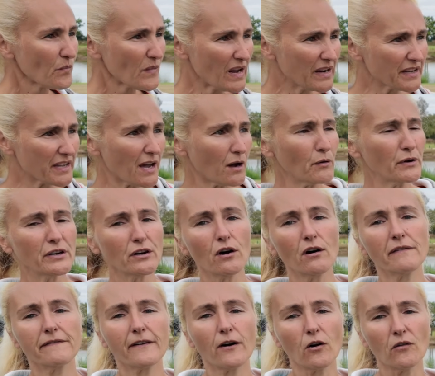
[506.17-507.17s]
and going
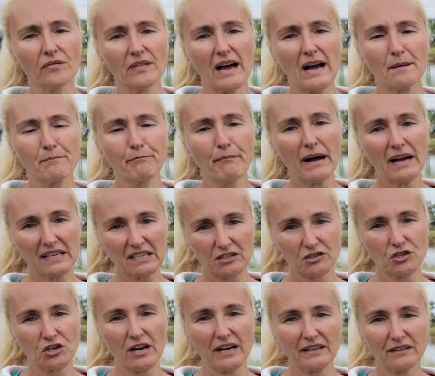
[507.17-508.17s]
off on that bike
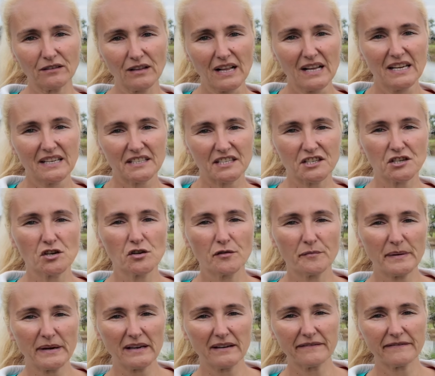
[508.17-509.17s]
trail to do a
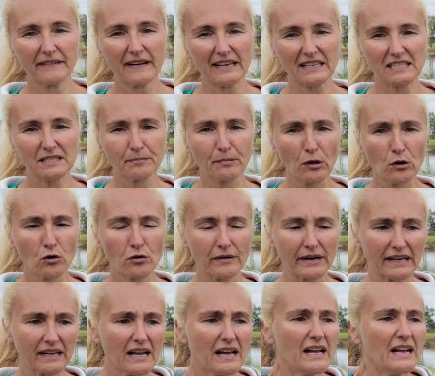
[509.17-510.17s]
bit of
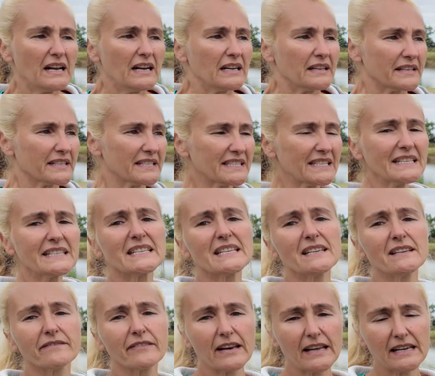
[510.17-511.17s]
exploring. The city
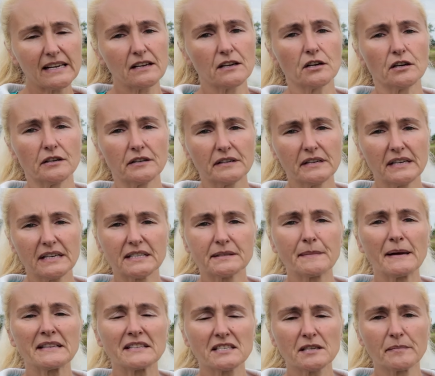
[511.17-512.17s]
of Lincoln is
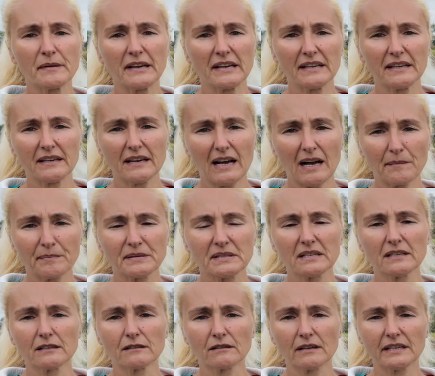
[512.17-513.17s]
meant to be
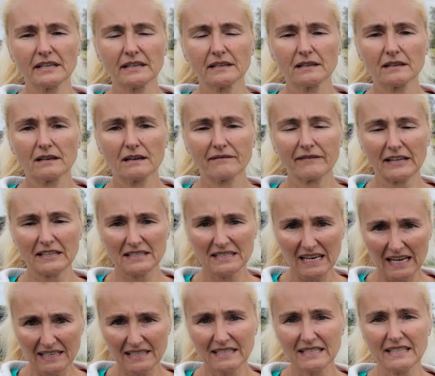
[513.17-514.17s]
absolutely
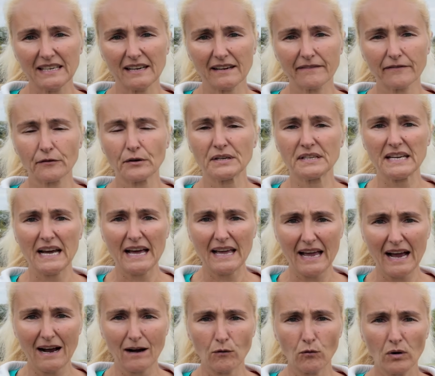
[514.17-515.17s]
fantastic for a day
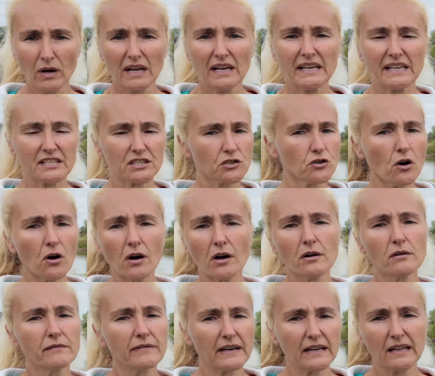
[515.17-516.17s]
out. It's not
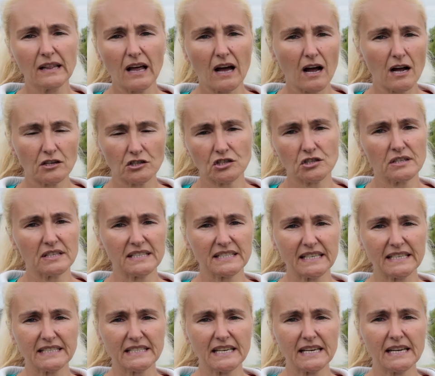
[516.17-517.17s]
overly large, the
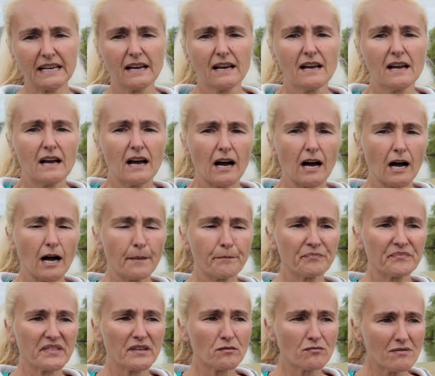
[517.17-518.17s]
city.
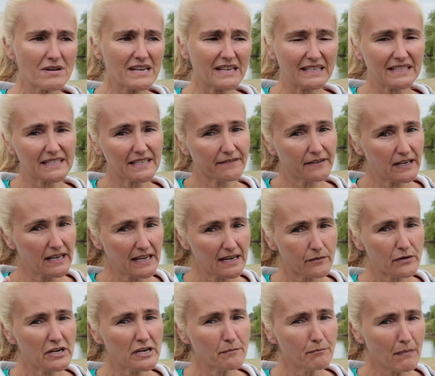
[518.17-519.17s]
There is, if you're
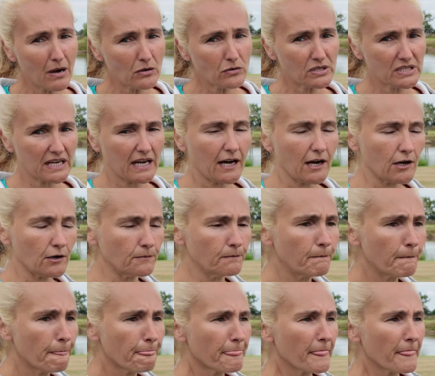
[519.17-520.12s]
here in your motorhome,